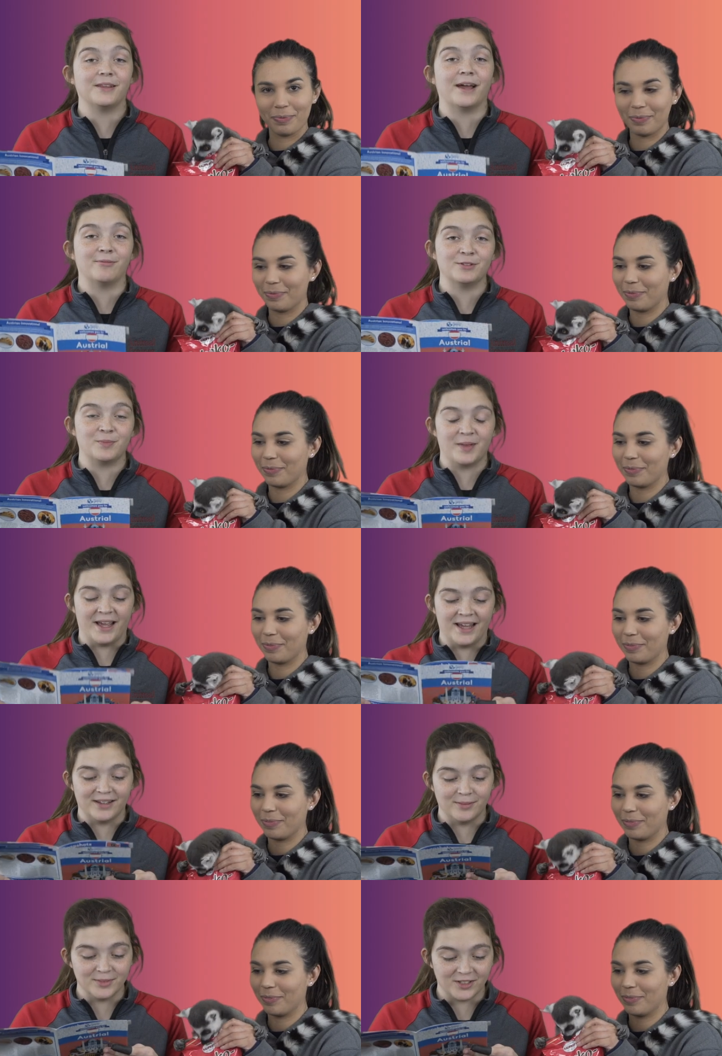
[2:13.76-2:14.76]
Speaker 1: That was
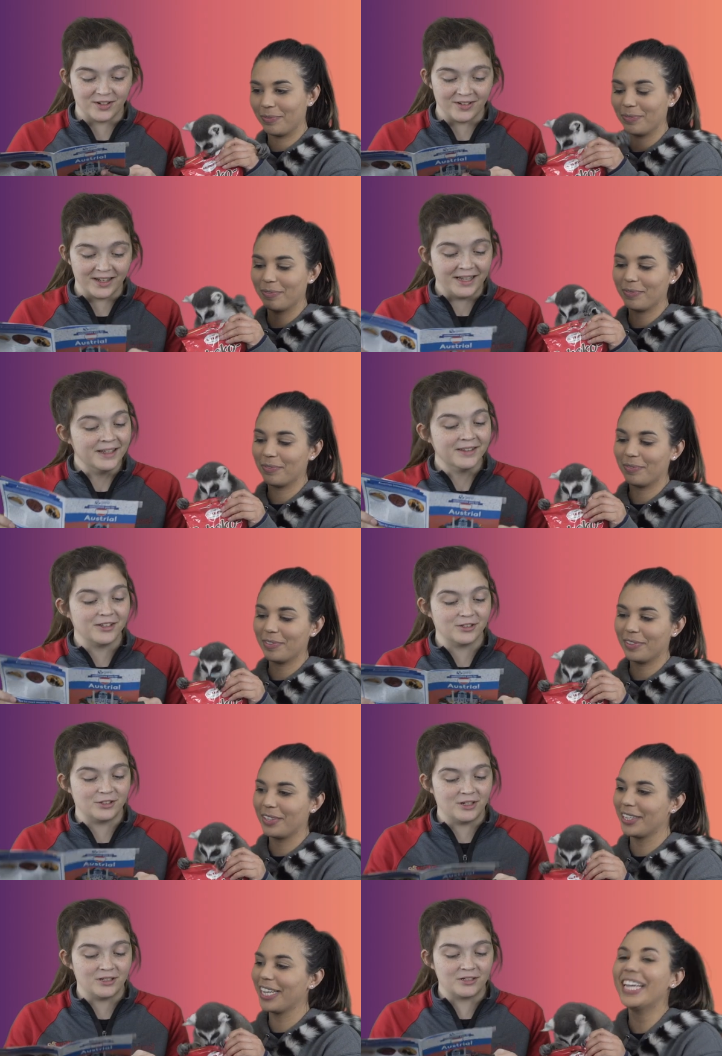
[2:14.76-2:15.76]
bad, I'm sorry.
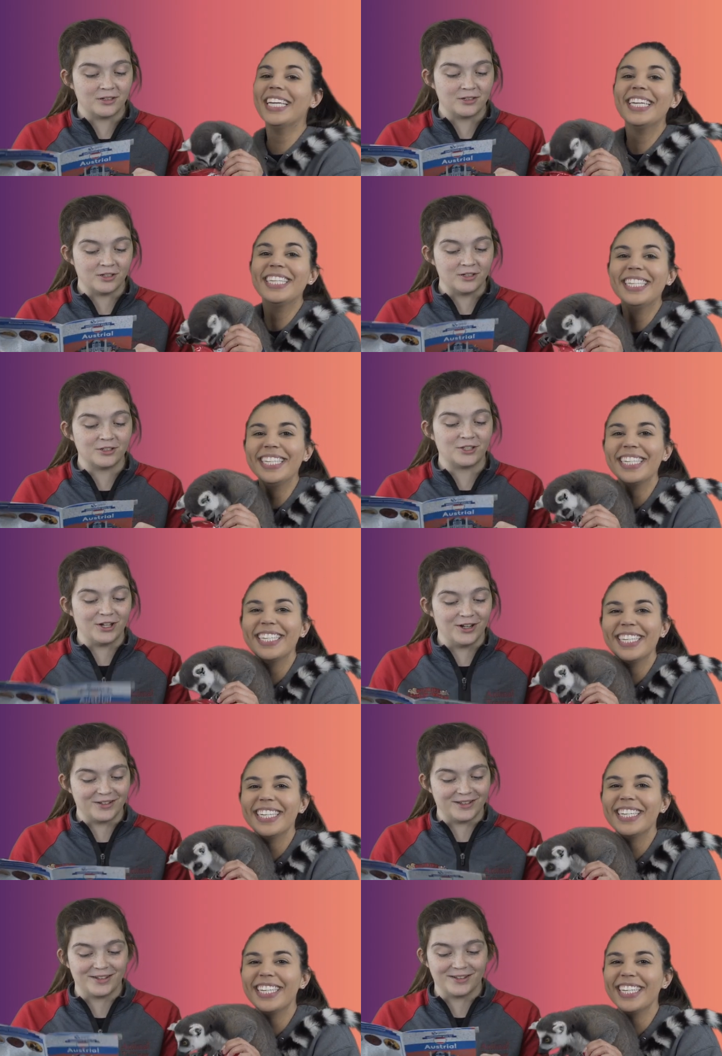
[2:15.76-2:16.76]
They're dark, dark
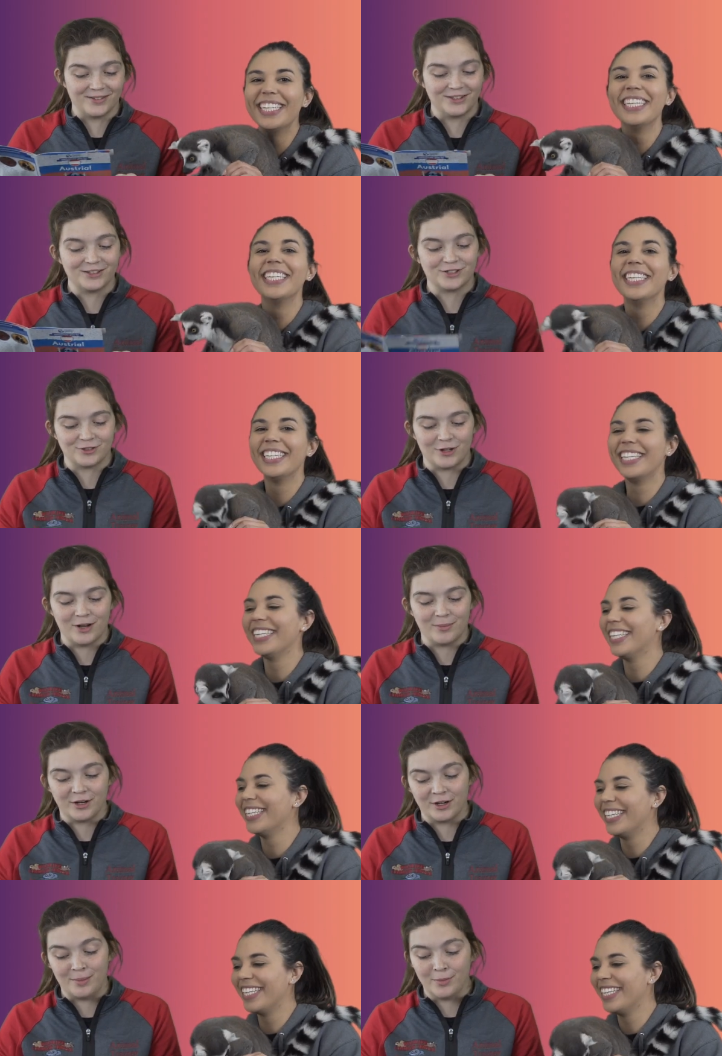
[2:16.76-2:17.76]
chocolate-coated
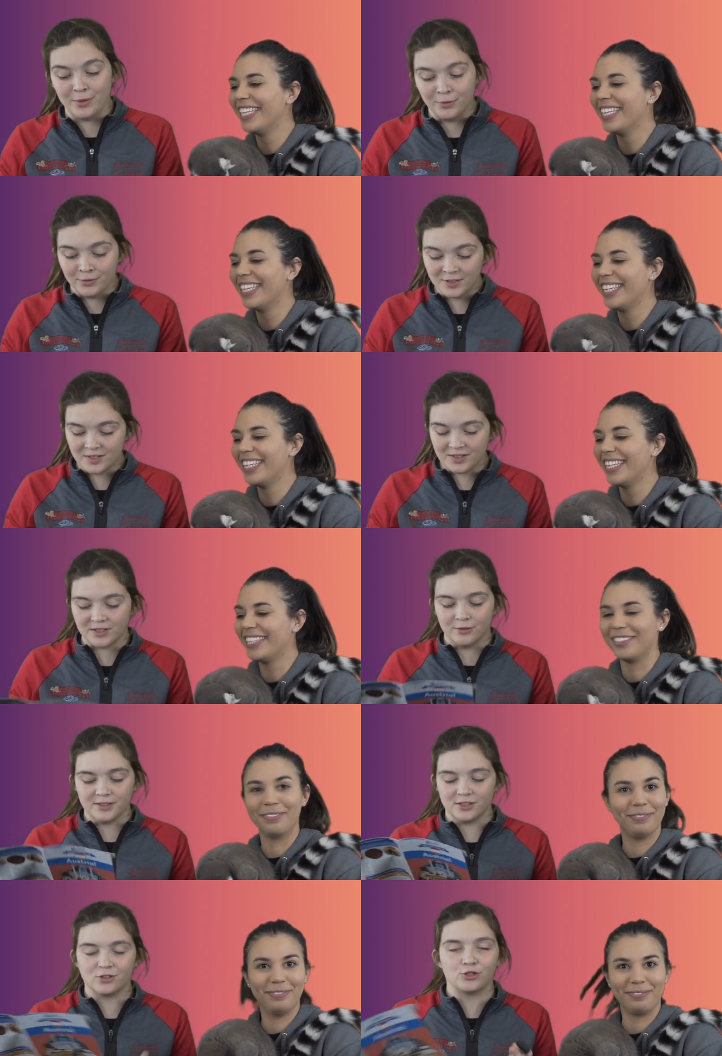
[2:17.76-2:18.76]
strawberry mousse.
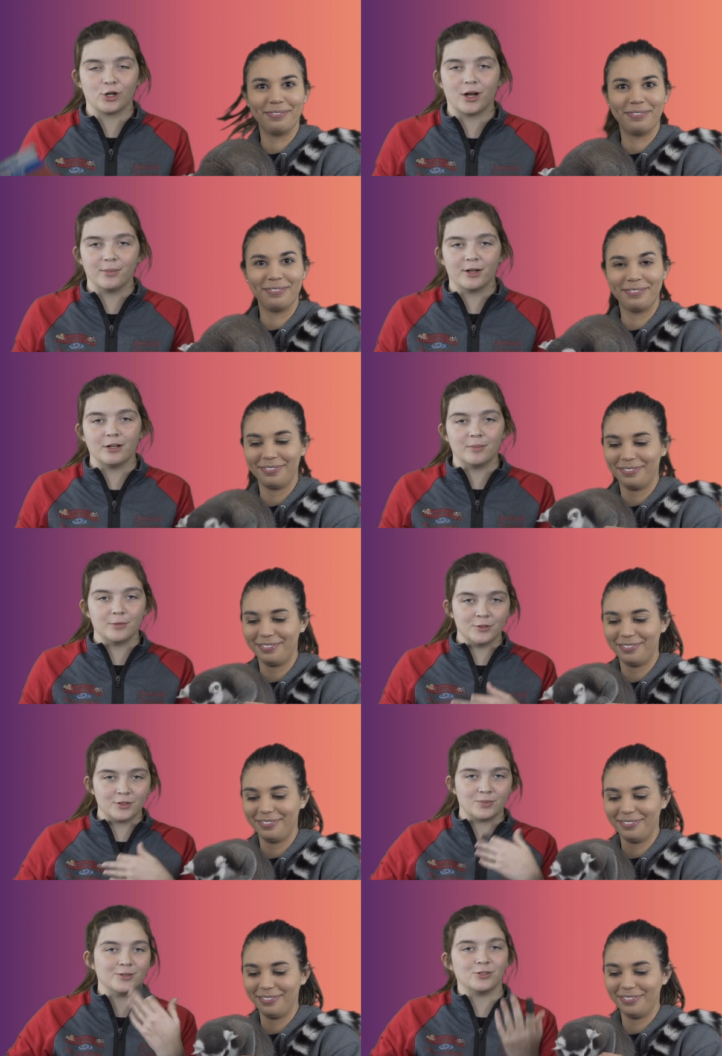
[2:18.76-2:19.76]
So it's a strawberry
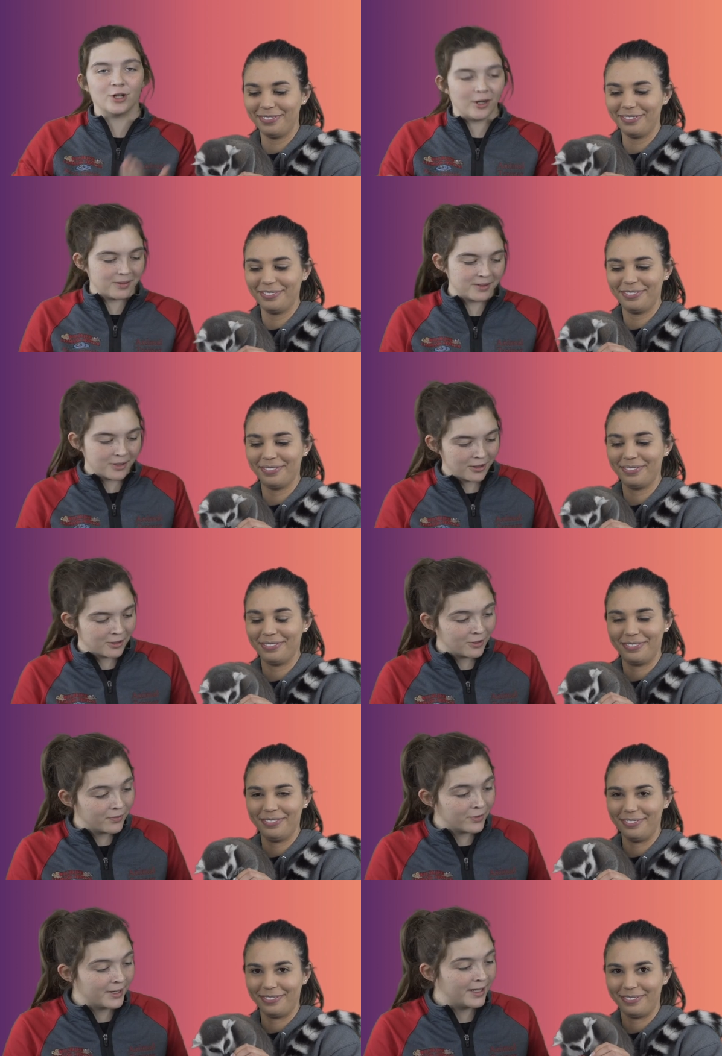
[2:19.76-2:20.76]
mousse with chocolate
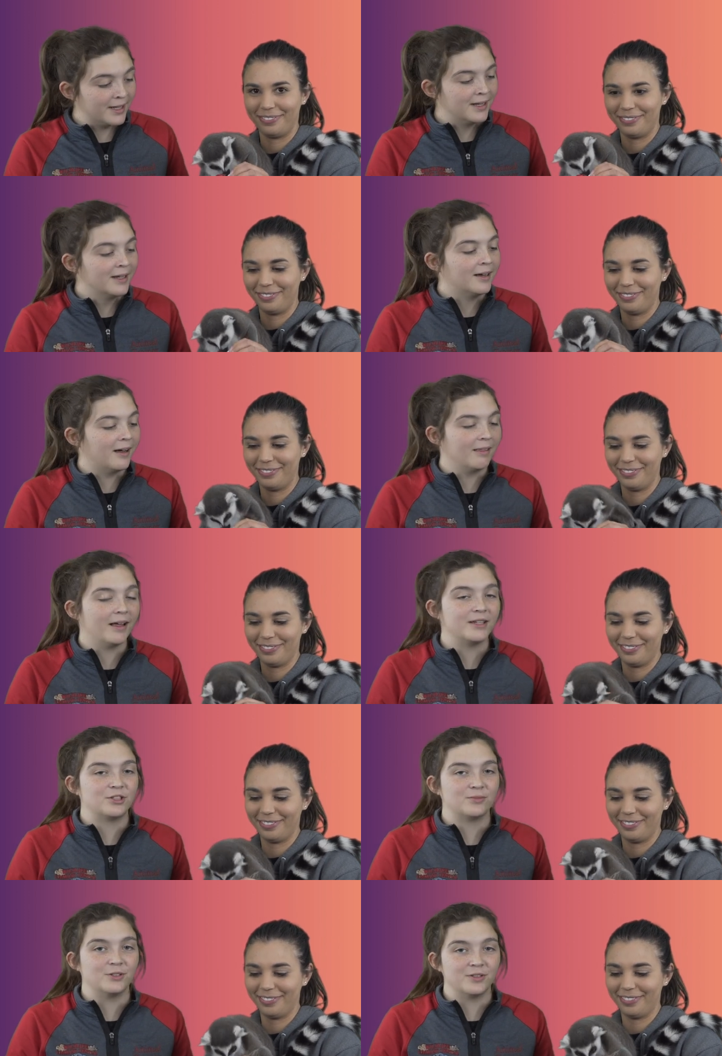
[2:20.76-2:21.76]
all over it.
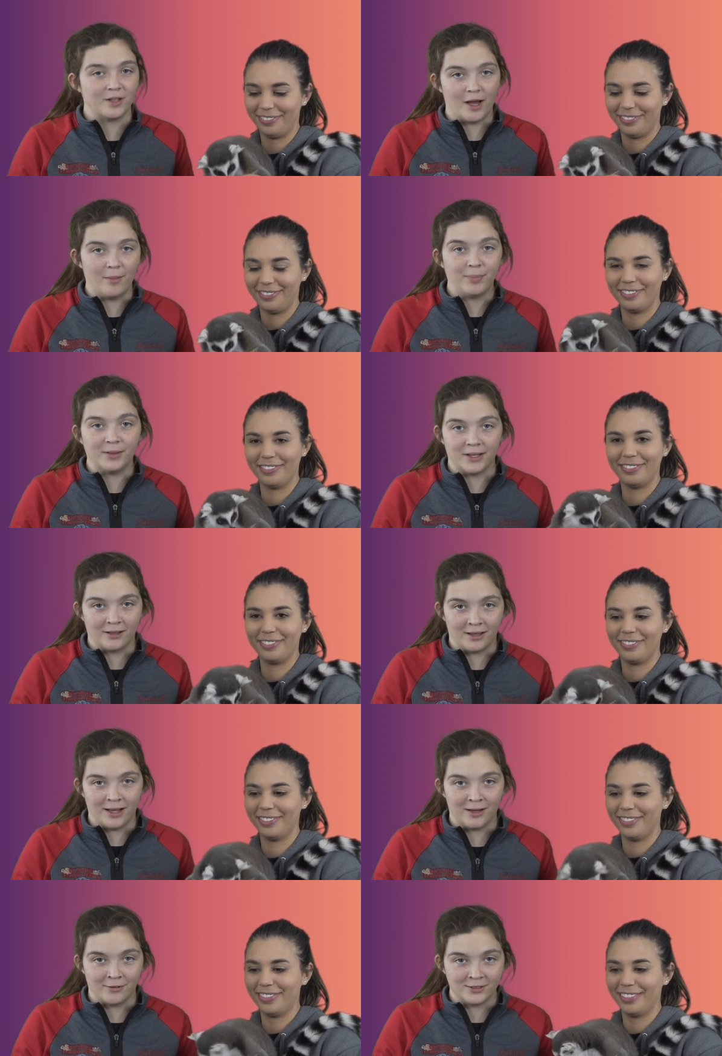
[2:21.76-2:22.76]
Elijah will not be
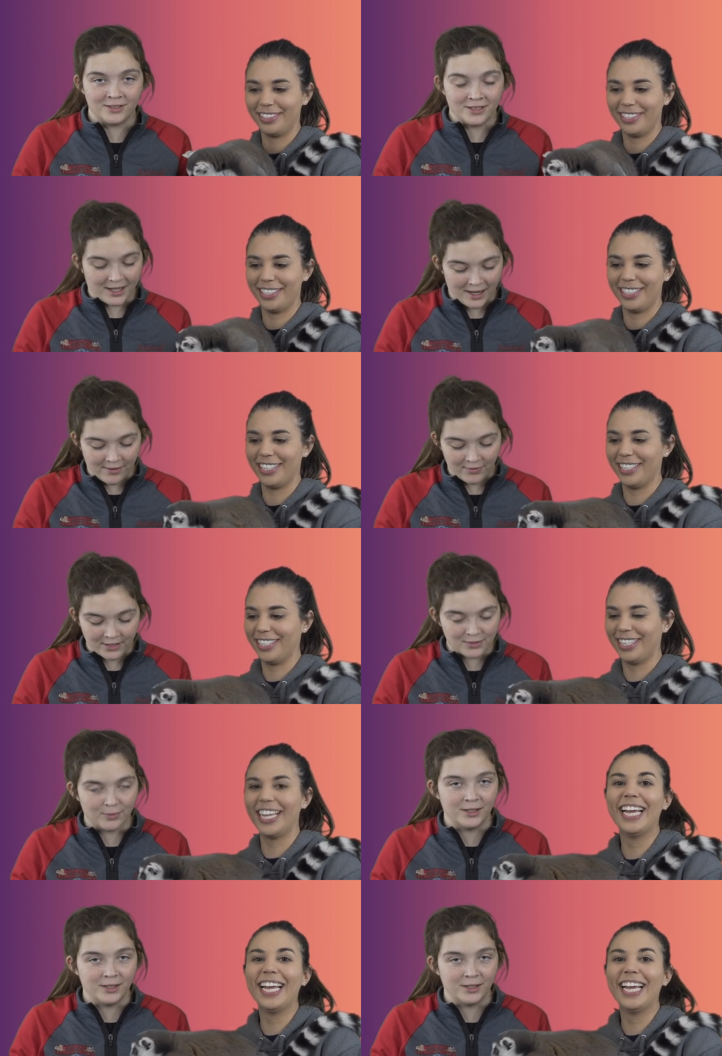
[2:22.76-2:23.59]
allowed to have this